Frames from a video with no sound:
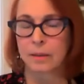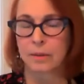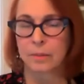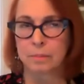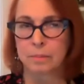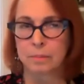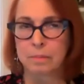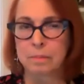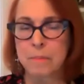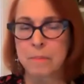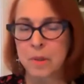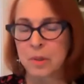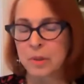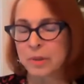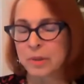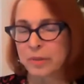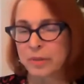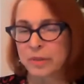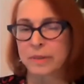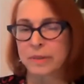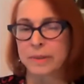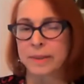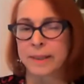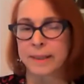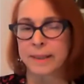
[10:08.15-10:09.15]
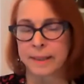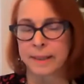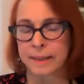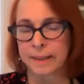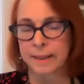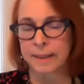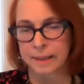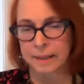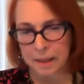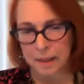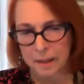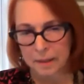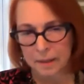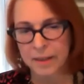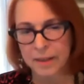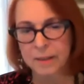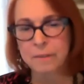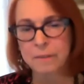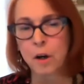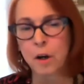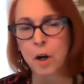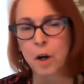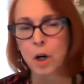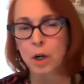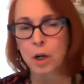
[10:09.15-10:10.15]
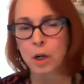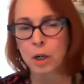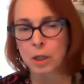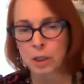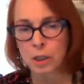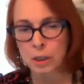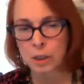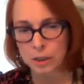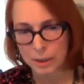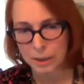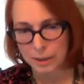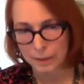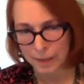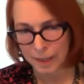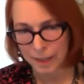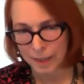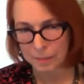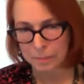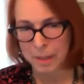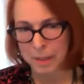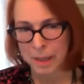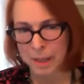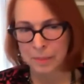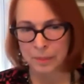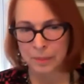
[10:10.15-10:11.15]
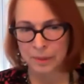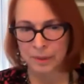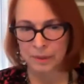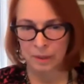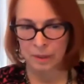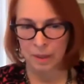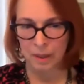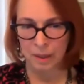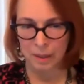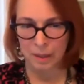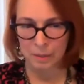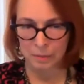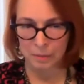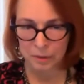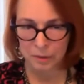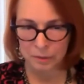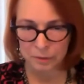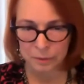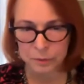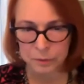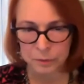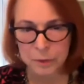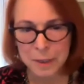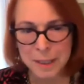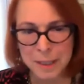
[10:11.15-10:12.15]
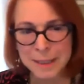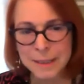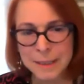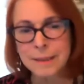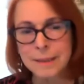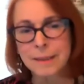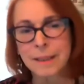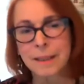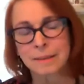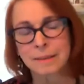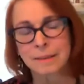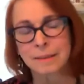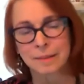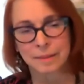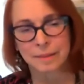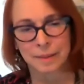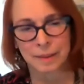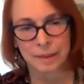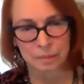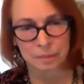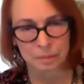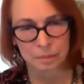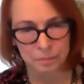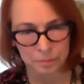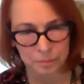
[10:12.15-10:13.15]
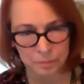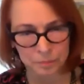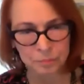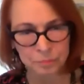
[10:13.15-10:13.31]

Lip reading: mostly they've heard that it might be Lyme. A friend tells them,